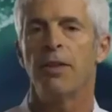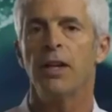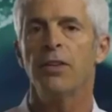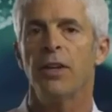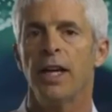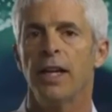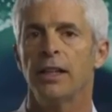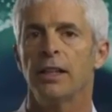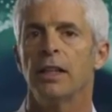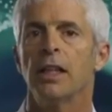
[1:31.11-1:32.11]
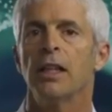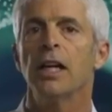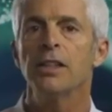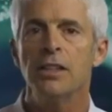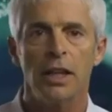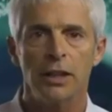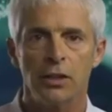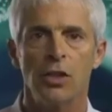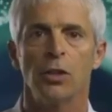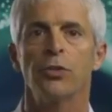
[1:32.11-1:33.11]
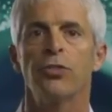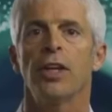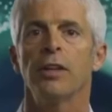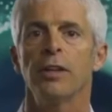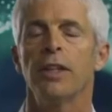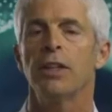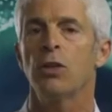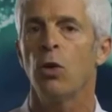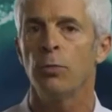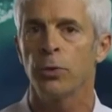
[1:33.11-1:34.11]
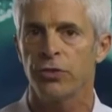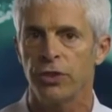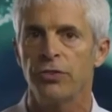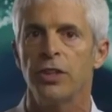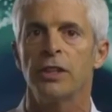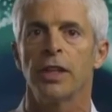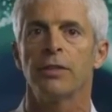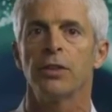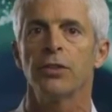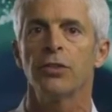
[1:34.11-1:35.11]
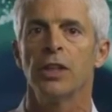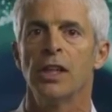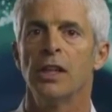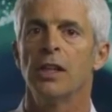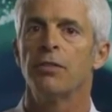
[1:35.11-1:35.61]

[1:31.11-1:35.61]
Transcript: My father had undiagnosed elevated homocysteine levels